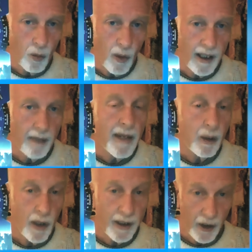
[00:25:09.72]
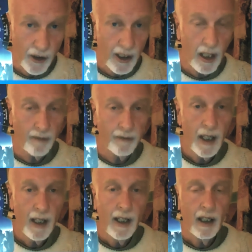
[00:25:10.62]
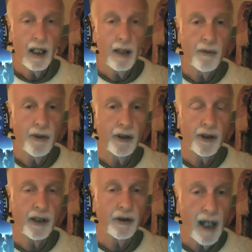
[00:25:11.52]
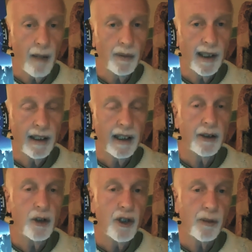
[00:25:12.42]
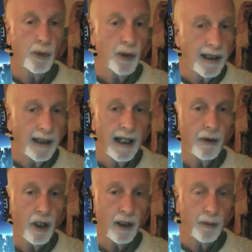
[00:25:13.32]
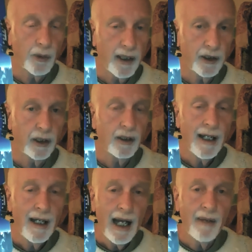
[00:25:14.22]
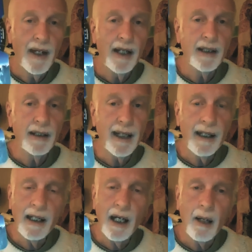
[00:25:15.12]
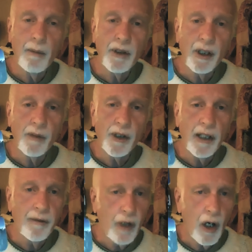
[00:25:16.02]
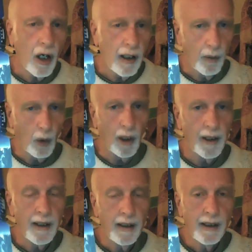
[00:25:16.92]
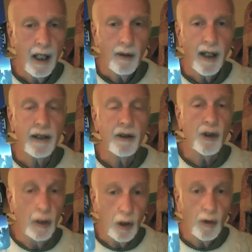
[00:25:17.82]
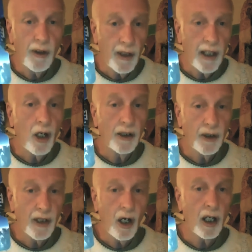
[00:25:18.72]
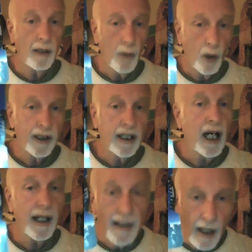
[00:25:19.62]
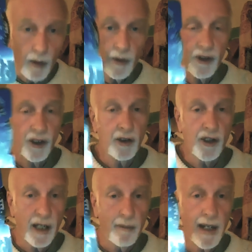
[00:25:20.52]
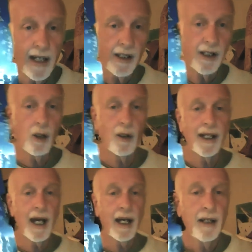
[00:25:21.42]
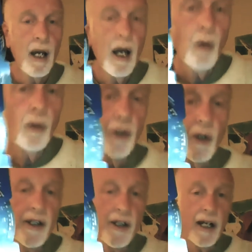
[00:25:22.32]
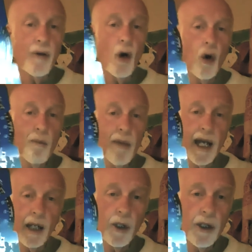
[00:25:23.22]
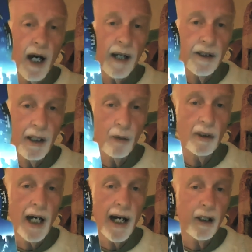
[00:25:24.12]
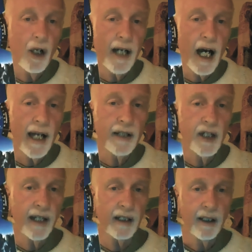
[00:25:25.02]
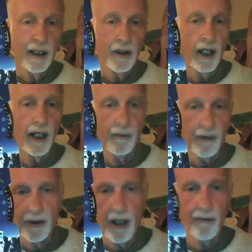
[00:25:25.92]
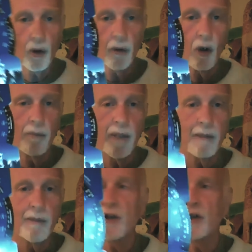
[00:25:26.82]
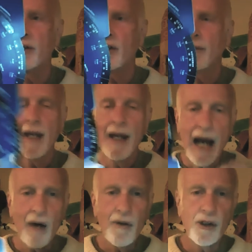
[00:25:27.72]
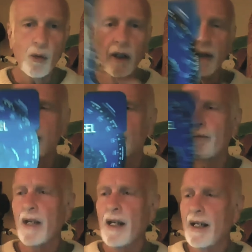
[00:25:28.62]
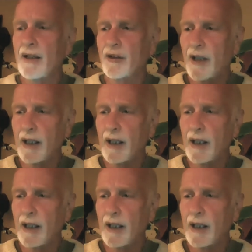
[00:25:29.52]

one and make one yourself. Um, there's a template, and you just print it out on a printer. And then taking um, some stiff cardboard right? Glue the thing onto the cardboard, cut it out with scissors, and make it. So again, we're doing stuff homemade. We're not uh, relying on high tech um, stuff or, or big budgets. How this works is that